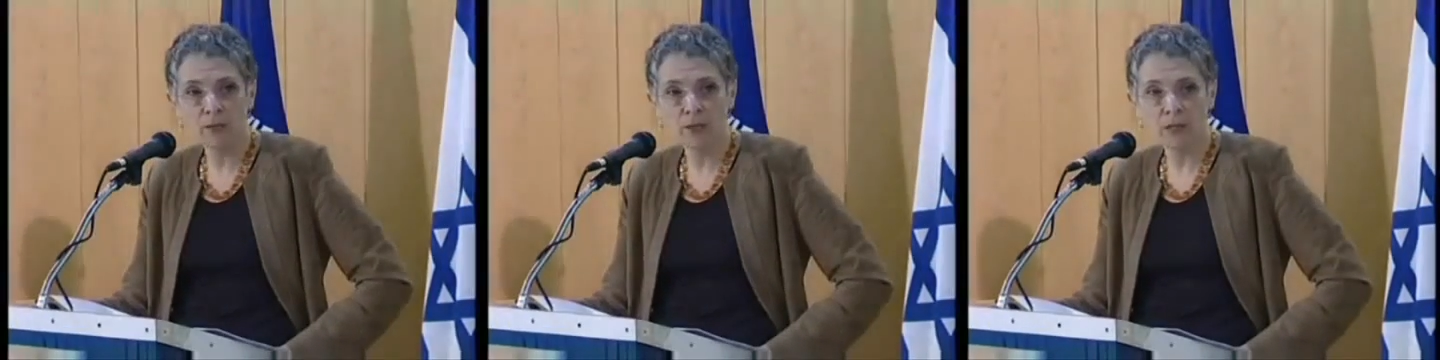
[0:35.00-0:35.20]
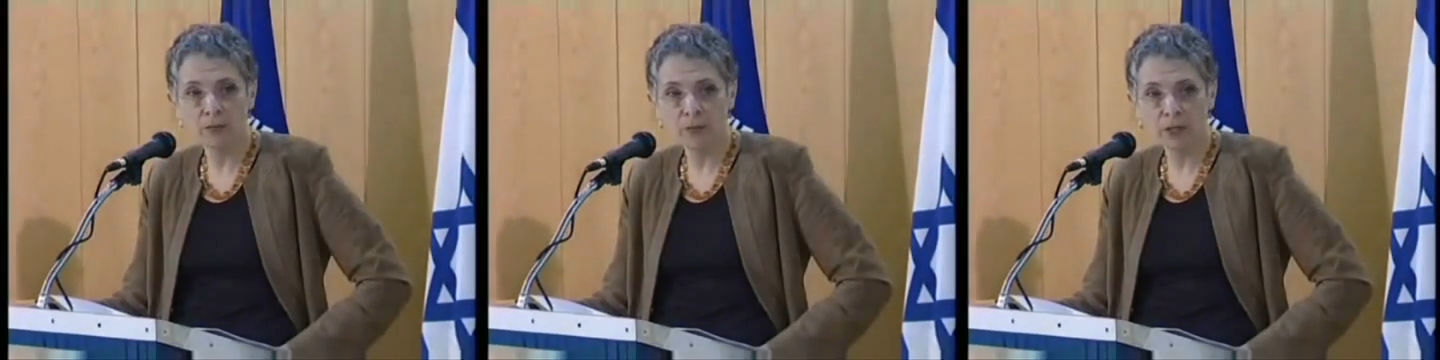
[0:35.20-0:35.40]
the
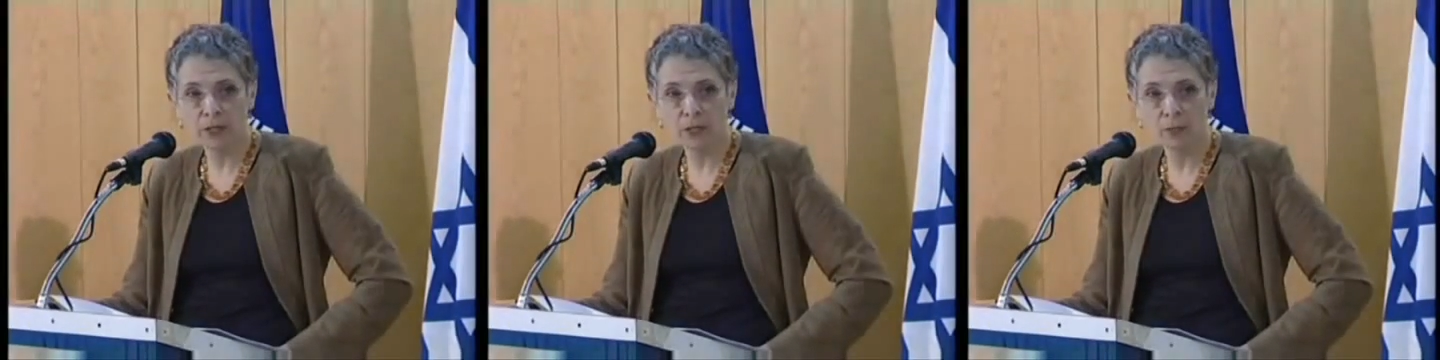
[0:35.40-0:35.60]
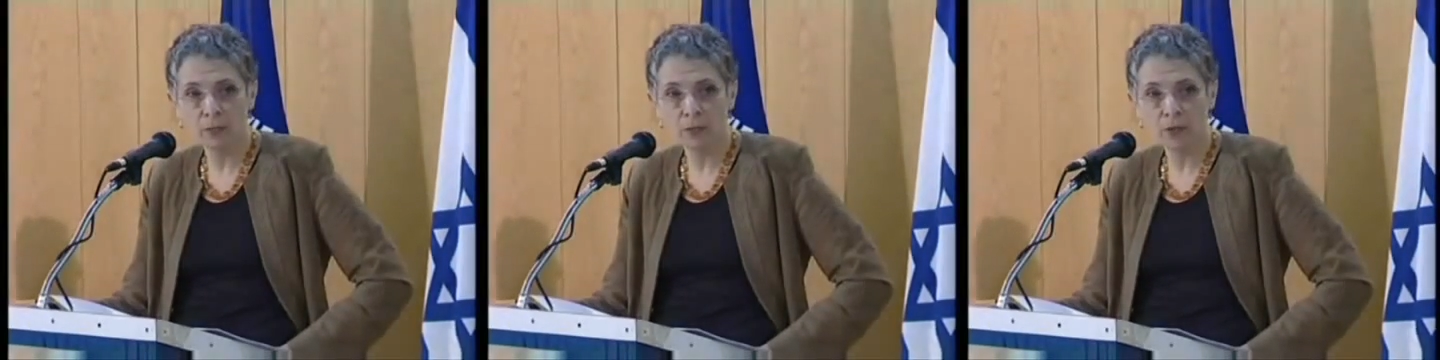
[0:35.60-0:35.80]
minds of
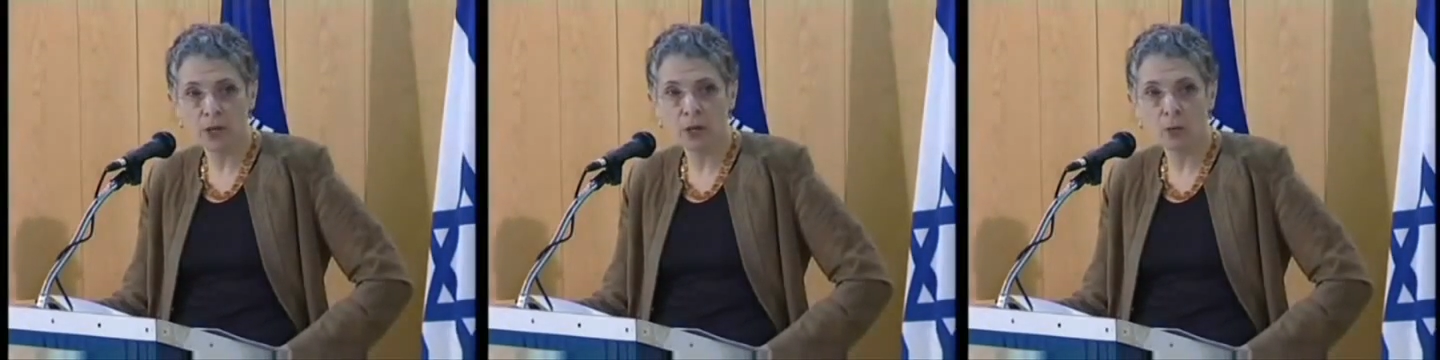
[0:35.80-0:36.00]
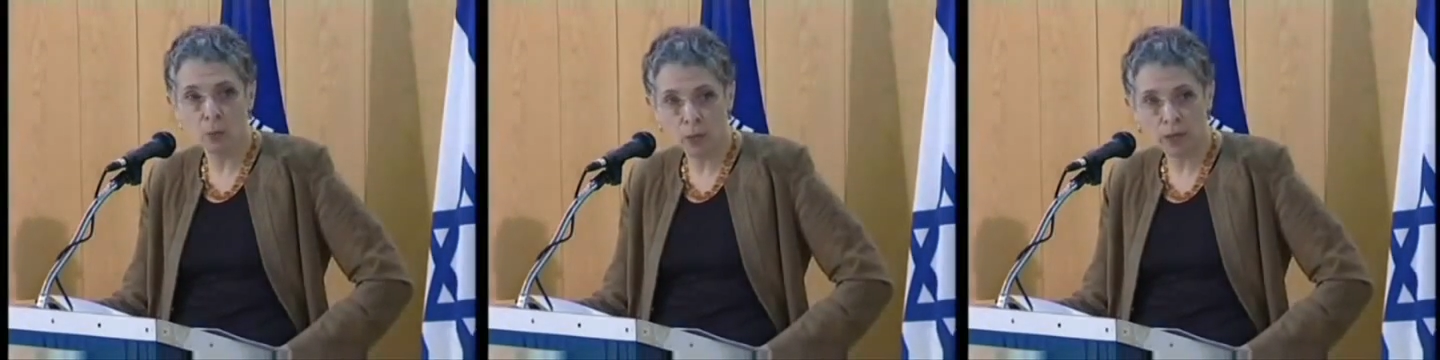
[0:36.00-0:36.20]
their
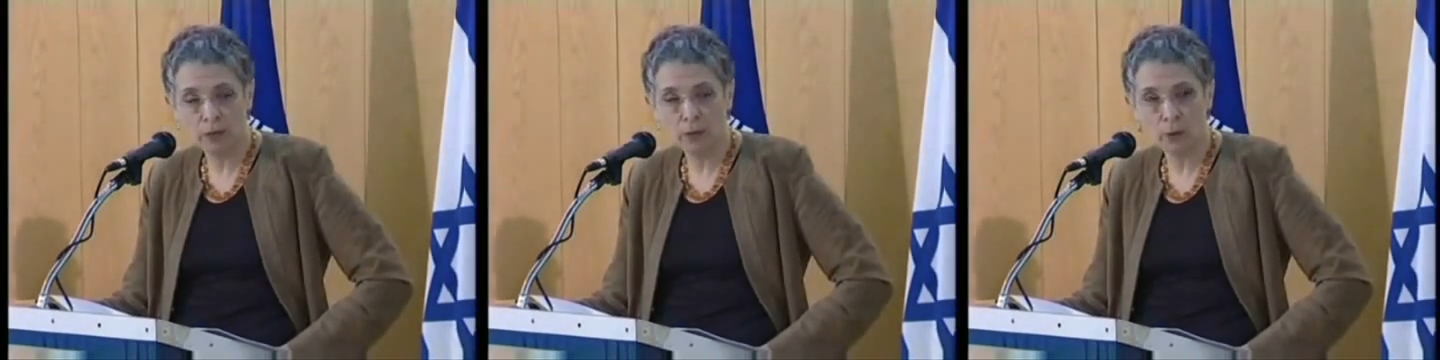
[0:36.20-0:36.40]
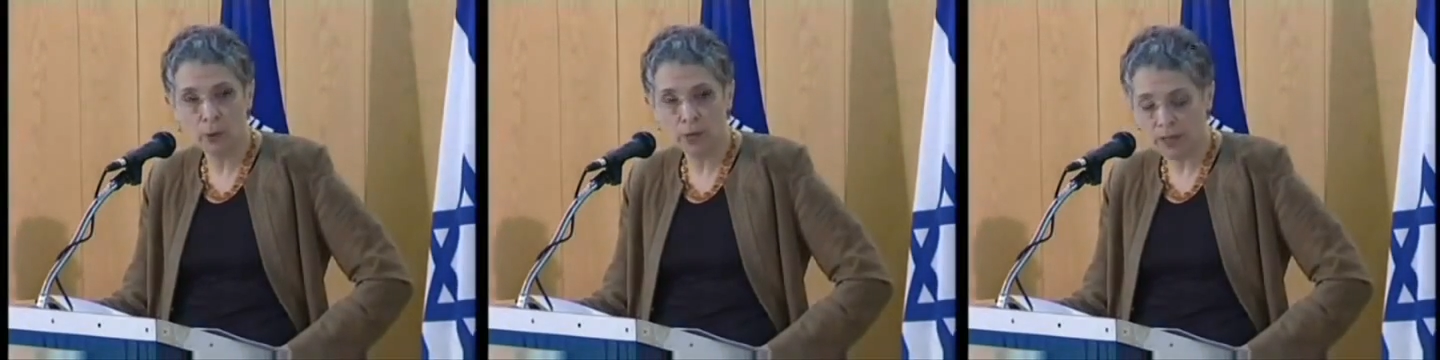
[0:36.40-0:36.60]
victims
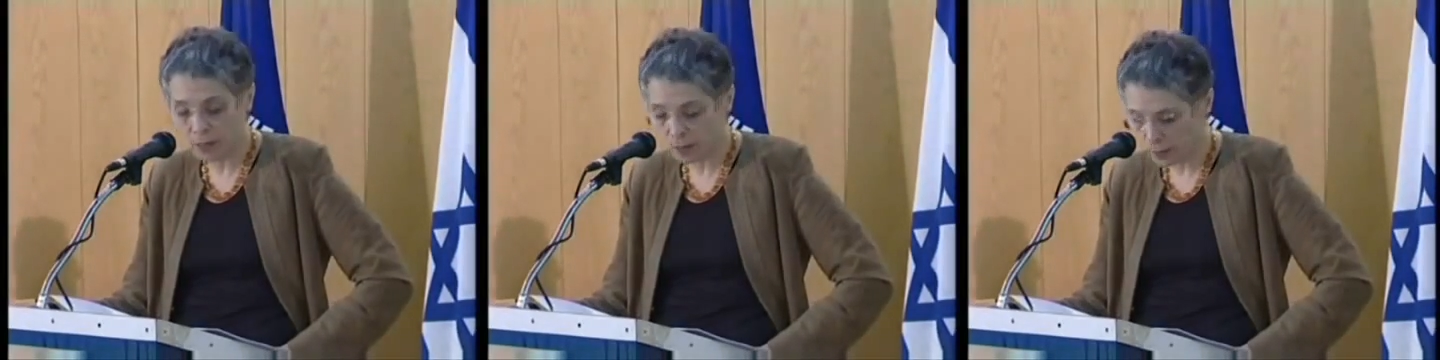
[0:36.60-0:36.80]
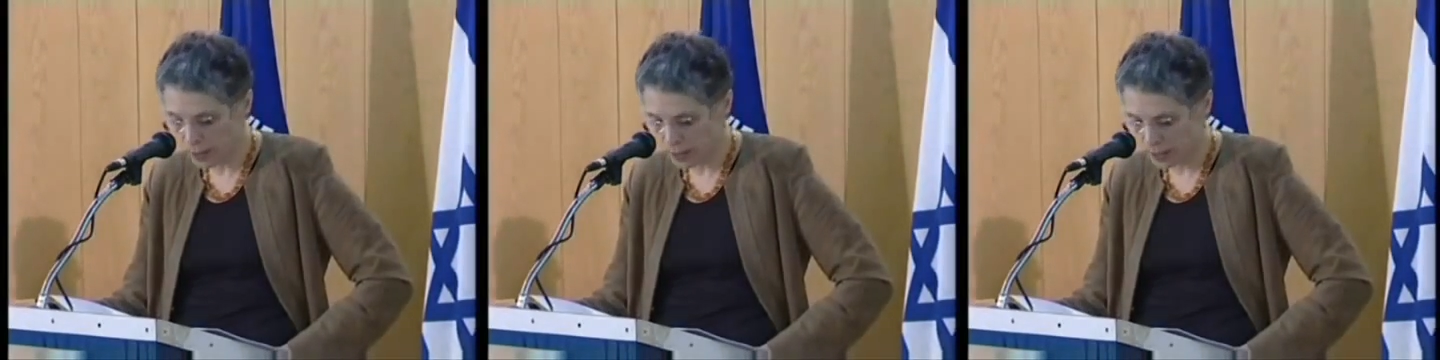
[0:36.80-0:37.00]
are well on
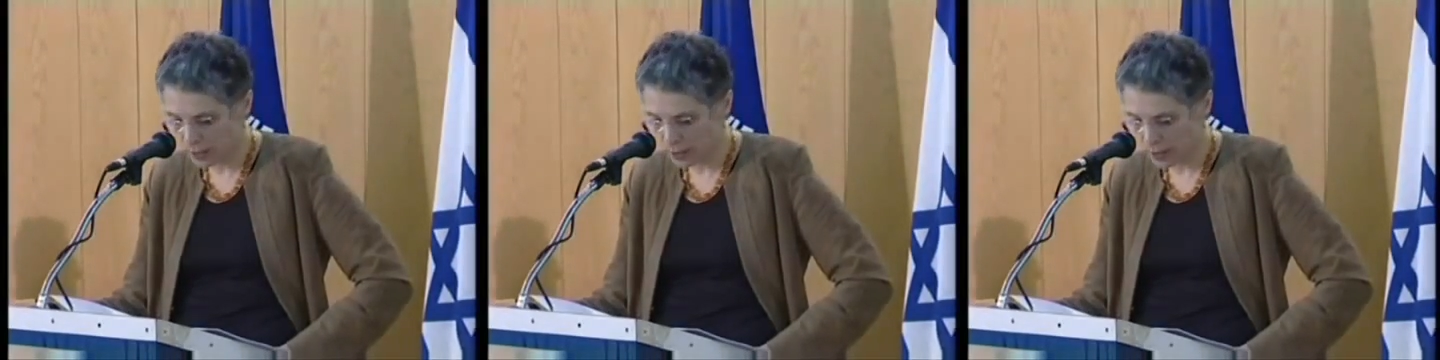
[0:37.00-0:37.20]
the way to